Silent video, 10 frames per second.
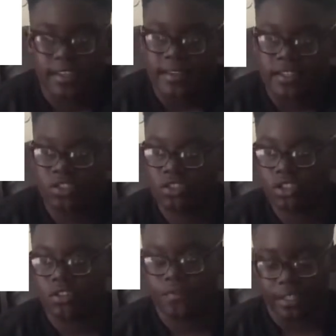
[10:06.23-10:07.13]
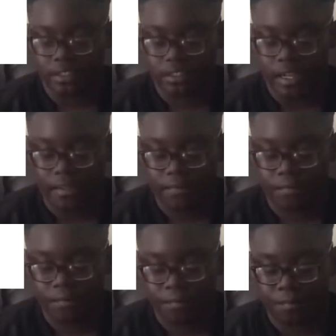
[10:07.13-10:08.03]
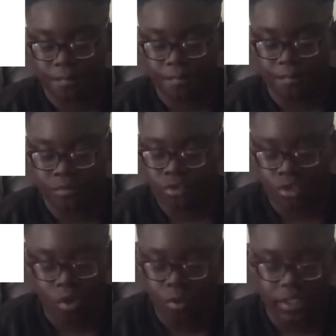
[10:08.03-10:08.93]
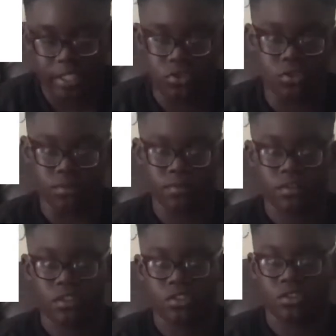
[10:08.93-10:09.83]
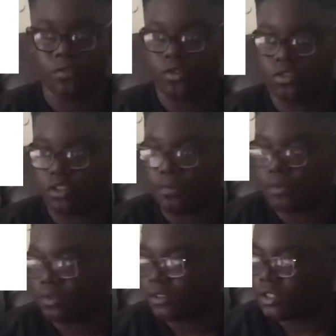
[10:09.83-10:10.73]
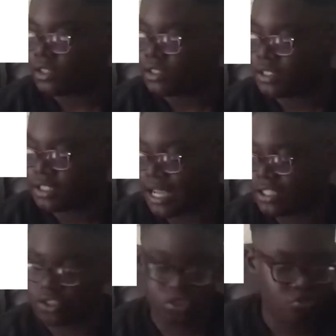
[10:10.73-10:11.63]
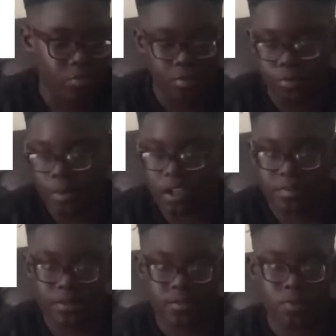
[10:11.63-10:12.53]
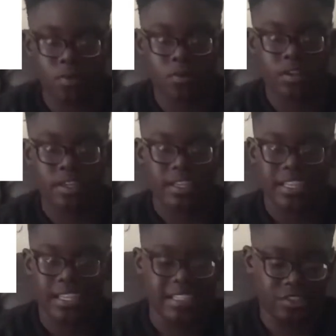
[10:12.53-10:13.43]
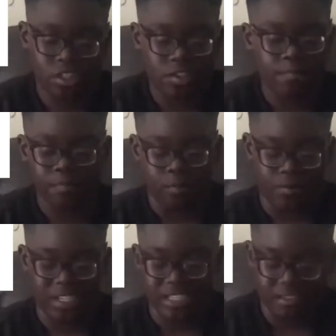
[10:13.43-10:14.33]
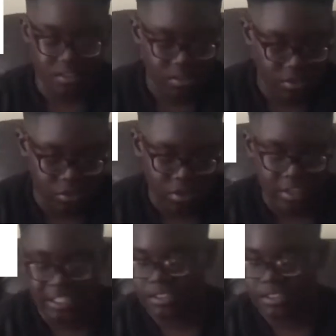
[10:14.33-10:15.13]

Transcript: he just does things that no one can do. So for example, this guy just dribbles past people. He does it with ease. You know, he